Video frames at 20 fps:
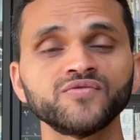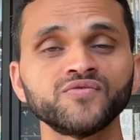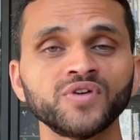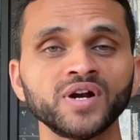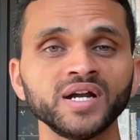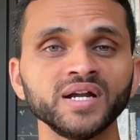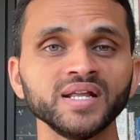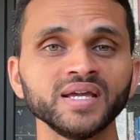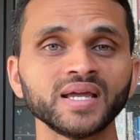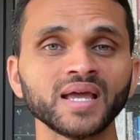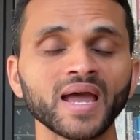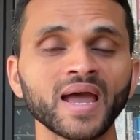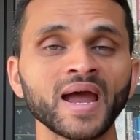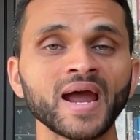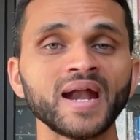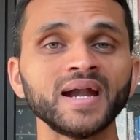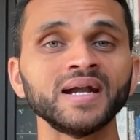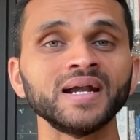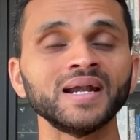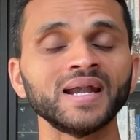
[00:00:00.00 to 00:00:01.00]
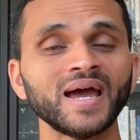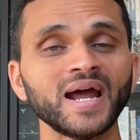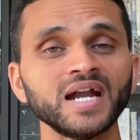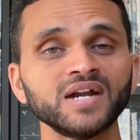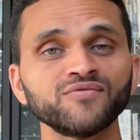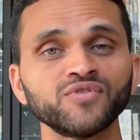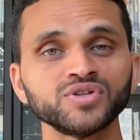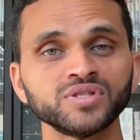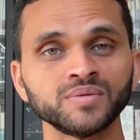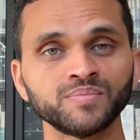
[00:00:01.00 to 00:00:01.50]
funding and
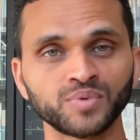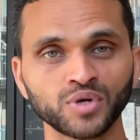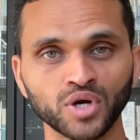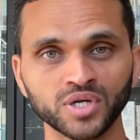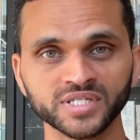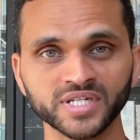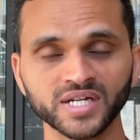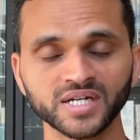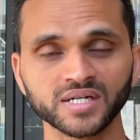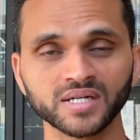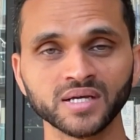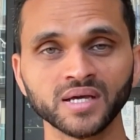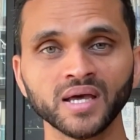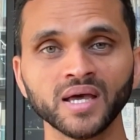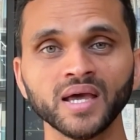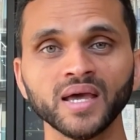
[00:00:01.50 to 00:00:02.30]
land for the project.